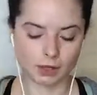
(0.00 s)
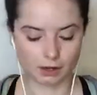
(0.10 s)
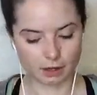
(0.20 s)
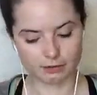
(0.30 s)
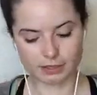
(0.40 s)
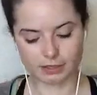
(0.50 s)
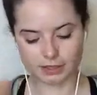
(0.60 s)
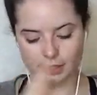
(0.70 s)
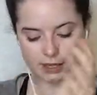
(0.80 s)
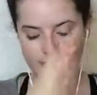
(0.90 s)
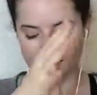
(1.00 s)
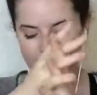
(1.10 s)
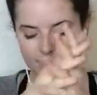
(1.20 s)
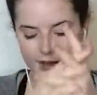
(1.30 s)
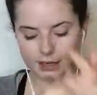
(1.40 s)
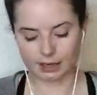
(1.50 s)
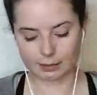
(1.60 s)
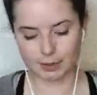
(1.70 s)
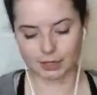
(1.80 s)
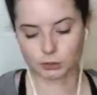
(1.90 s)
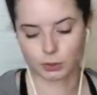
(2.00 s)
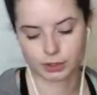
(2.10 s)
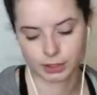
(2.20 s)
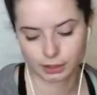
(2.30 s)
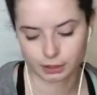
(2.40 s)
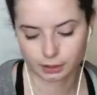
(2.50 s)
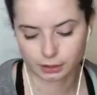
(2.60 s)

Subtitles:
Obviously, I am not one of the